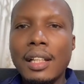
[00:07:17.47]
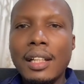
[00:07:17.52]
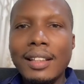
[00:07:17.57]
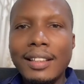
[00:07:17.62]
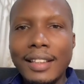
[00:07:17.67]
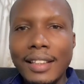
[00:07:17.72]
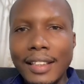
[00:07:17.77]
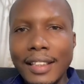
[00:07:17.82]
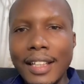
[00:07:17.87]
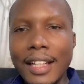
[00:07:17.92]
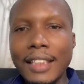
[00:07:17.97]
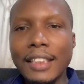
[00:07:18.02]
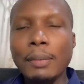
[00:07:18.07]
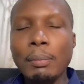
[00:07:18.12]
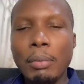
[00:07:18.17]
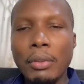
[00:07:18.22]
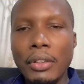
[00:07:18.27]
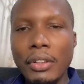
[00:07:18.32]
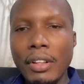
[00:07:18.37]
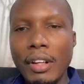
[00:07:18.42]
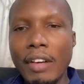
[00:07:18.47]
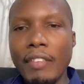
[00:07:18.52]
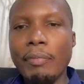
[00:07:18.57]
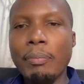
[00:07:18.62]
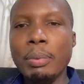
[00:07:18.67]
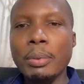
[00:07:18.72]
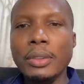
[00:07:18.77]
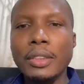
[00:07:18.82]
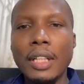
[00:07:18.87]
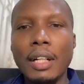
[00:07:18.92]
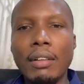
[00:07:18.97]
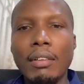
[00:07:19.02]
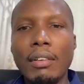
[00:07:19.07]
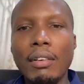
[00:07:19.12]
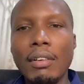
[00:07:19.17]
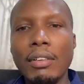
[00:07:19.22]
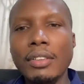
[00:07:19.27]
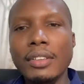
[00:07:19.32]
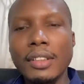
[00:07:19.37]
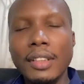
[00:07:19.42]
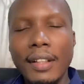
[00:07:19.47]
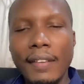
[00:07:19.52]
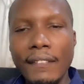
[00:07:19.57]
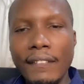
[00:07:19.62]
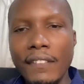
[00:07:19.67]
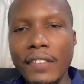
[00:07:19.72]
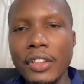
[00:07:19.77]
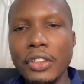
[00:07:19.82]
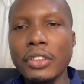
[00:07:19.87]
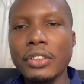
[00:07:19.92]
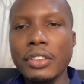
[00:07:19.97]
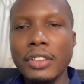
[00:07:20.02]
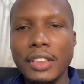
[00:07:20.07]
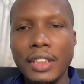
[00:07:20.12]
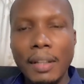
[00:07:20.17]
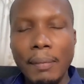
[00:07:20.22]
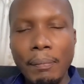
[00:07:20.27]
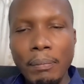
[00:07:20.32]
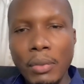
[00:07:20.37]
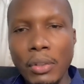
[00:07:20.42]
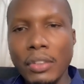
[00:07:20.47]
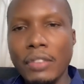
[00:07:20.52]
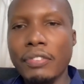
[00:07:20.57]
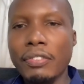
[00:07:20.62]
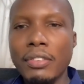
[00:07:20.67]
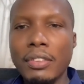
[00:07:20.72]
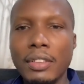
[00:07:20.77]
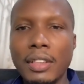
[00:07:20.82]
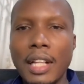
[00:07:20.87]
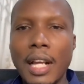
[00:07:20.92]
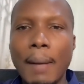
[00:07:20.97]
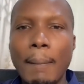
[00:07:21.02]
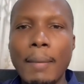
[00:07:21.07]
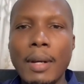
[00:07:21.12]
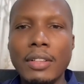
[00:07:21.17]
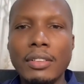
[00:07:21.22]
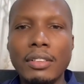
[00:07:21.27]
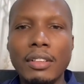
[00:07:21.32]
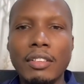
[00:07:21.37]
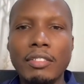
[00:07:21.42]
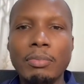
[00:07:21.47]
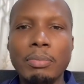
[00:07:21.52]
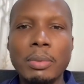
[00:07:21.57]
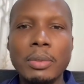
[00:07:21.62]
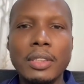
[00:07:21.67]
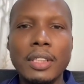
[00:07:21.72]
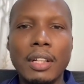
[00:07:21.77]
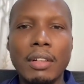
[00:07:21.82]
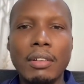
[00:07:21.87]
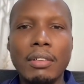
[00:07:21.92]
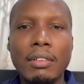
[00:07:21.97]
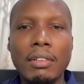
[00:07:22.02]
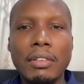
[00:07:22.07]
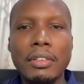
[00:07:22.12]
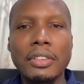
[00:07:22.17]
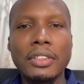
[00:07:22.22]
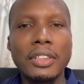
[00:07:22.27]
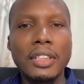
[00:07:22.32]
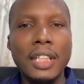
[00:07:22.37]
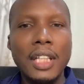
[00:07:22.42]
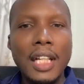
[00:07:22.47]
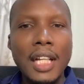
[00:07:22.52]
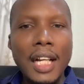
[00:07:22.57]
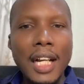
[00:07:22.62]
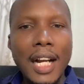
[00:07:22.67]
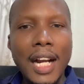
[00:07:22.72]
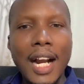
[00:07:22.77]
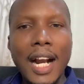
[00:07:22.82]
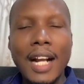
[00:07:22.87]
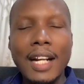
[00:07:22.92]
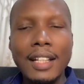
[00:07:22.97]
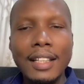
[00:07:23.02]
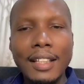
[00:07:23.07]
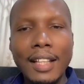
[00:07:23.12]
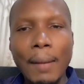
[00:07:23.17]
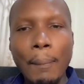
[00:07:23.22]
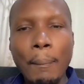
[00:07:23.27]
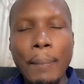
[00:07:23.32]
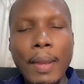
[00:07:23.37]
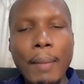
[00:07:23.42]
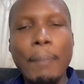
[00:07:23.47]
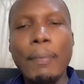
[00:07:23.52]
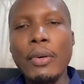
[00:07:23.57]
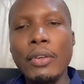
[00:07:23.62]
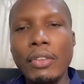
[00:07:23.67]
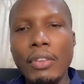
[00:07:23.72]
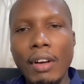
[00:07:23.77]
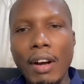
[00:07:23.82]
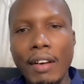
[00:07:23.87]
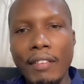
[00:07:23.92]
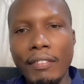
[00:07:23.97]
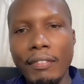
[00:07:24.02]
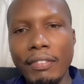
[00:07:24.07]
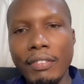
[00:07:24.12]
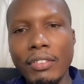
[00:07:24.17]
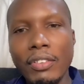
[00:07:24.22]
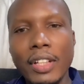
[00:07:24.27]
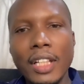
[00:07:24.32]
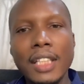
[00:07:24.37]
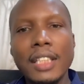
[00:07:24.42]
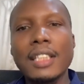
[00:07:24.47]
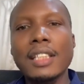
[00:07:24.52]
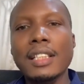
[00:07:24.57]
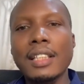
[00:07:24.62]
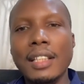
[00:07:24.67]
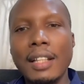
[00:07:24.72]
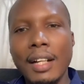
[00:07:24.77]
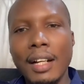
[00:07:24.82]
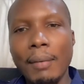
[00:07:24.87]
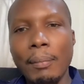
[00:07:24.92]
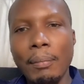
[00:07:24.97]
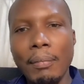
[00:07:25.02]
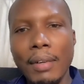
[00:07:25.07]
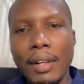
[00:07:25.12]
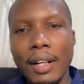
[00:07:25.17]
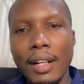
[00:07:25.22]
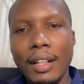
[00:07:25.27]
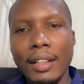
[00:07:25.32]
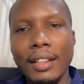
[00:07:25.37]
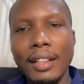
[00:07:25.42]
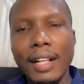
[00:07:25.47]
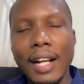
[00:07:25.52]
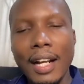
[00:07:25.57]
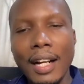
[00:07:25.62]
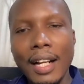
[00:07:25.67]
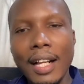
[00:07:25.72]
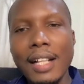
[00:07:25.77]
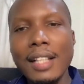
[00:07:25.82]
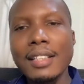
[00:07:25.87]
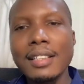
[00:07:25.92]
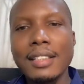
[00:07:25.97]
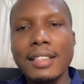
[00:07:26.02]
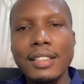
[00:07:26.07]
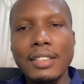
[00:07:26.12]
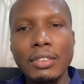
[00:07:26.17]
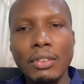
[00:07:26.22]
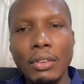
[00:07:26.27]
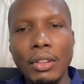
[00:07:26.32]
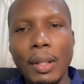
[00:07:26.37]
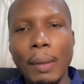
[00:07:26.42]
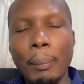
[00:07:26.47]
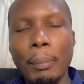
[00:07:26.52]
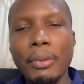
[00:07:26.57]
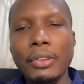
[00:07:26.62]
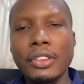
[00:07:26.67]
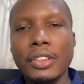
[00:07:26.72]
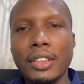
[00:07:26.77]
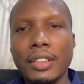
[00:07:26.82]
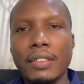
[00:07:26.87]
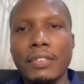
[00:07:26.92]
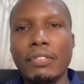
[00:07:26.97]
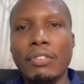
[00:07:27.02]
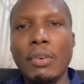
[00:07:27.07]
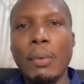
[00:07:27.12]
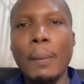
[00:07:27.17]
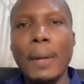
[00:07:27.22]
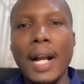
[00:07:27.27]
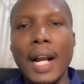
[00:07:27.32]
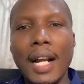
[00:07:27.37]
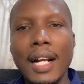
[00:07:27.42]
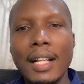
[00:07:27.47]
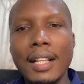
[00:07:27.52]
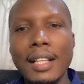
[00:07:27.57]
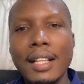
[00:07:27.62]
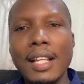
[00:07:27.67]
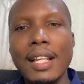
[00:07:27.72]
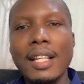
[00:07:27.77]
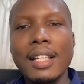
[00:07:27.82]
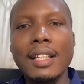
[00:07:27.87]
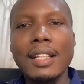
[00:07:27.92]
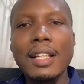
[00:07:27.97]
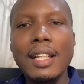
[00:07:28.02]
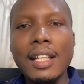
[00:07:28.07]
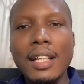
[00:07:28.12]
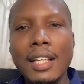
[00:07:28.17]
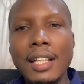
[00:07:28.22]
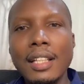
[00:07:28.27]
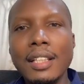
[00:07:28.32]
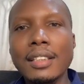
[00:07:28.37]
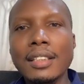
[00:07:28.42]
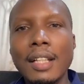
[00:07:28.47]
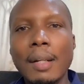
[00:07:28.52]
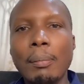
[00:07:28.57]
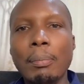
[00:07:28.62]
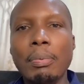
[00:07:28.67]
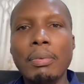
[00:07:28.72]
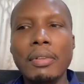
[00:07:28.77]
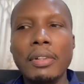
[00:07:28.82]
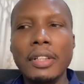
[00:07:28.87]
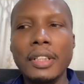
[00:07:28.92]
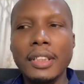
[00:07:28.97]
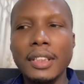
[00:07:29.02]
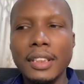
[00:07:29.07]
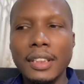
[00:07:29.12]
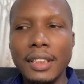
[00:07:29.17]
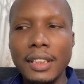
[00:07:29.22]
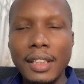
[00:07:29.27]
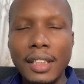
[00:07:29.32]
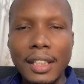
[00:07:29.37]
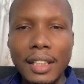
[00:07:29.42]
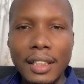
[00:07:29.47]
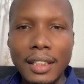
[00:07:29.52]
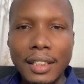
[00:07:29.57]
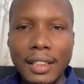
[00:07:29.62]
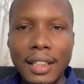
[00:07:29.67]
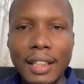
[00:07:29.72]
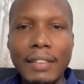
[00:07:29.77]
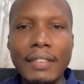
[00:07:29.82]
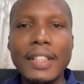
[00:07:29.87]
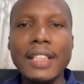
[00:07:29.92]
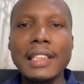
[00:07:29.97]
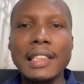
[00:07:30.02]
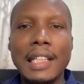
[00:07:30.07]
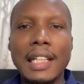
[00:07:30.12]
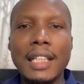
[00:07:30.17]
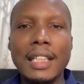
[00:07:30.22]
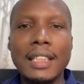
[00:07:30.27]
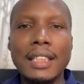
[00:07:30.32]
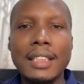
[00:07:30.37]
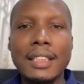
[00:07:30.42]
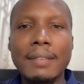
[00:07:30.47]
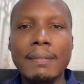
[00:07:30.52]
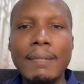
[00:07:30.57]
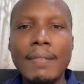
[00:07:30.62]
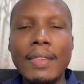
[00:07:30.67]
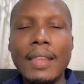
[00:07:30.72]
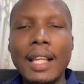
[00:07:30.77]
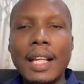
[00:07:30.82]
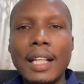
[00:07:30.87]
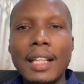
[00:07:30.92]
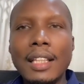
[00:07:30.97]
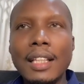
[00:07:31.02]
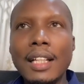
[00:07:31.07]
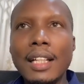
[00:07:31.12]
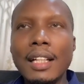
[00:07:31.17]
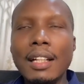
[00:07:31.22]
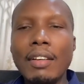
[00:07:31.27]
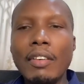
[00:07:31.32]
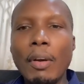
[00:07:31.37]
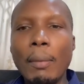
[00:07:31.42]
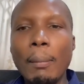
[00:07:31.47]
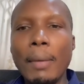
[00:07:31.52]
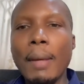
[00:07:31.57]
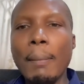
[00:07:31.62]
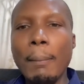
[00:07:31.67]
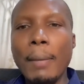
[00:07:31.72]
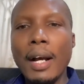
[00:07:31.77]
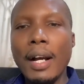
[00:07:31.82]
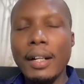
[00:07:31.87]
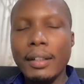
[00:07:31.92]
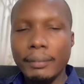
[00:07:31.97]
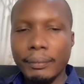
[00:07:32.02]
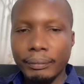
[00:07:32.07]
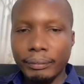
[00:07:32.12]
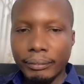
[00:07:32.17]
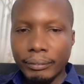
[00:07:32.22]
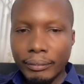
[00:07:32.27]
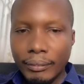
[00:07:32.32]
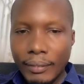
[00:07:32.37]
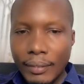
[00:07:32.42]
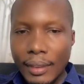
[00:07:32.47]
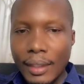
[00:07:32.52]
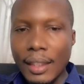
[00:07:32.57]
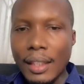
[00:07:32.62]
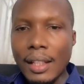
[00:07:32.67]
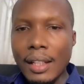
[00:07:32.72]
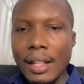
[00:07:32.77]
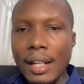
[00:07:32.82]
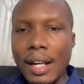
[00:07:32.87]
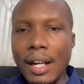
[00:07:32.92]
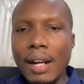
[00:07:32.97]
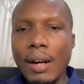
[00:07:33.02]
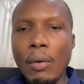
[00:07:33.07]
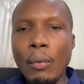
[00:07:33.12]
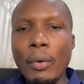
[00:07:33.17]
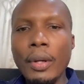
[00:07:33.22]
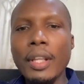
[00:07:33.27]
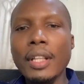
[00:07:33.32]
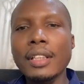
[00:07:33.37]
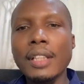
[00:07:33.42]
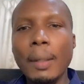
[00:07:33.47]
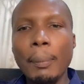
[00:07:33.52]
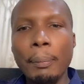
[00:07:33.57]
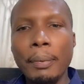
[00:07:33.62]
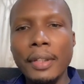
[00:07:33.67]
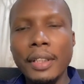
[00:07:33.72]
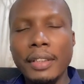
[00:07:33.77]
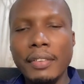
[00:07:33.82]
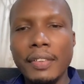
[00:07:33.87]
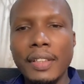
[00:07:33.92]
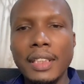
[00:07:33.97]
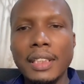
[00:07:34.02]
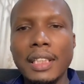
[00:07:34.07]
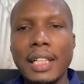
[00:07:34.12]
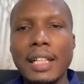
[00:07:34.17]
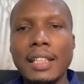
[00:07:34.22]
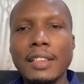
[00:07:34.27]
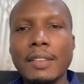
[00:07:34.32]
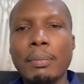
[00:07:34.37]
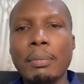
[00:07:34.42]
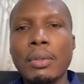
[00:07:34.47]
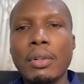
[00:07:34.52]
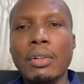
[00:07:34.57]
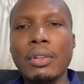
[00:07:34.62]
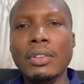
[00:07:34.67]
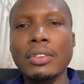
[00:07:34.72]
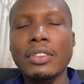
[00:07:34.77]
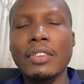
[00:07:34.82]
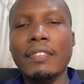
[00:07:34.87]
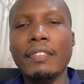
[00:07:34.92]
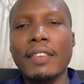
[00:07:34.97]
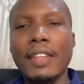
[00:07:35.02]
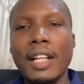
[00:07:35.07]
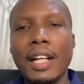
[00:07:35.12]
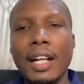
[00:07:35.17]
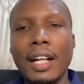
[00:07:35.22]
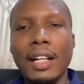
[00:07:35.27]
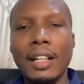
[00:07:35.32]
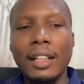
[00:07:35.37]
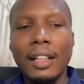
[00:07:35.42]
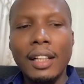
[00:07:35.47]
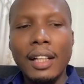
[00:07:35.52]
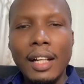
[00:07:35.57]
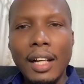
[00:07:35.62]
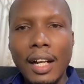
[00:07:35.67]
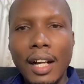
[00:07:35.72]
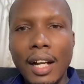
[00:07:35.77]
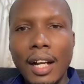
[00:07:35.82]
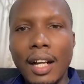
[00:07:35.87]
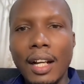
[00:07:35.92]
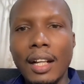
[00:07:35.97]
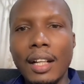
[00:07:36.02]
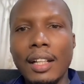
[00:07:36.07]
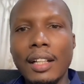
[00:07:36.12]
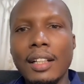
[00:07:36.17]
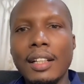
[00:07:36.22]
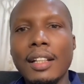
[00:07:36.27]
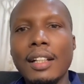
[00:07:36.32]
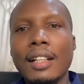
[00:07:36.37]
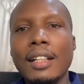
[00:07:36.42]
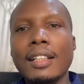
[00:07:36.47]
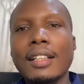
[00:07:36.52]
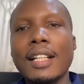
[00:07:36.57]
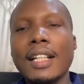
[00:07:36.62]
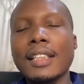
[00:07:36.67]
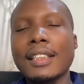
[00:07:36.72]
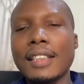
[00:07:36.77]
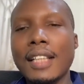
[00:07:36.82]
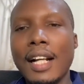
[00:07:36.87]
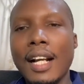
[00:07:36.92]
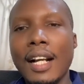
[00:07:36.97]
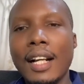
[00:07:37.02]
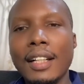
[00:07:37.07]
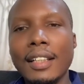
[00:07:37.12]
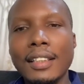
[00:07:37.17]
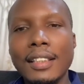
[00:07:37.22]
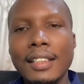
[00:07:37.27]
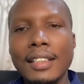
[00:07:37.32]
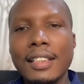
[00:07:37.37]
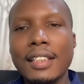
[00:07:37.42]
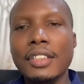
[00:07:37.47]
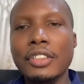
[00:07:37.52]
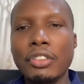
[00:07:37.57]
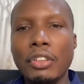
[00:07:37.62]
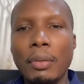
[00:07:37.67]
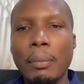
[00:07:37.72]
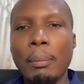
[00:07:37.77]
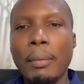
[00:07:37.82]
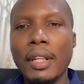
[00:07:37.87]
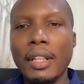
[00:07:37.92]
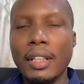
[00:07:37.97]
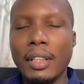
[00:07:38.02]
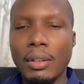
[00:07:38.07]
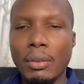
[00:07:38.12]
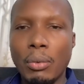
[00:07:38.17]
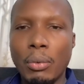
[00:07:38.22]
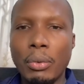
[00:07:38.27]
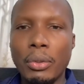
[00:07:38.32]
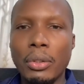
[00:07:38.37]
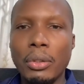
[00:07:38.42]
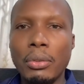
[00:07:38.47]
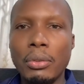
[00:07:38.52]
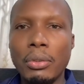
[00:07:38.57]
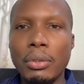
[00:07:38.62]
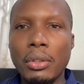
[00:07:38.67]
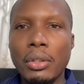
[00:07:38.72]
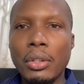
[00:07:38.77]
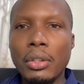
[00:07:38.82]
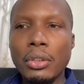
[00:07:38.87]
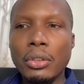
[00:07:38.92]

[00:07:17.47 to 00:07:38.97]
The dashboard you have put across, the visuals, the beautiful numbers you have put across, can the people you have created the analysis or the project from, can they interpret the results? Then remember, we interpret results because of the data decision making we do.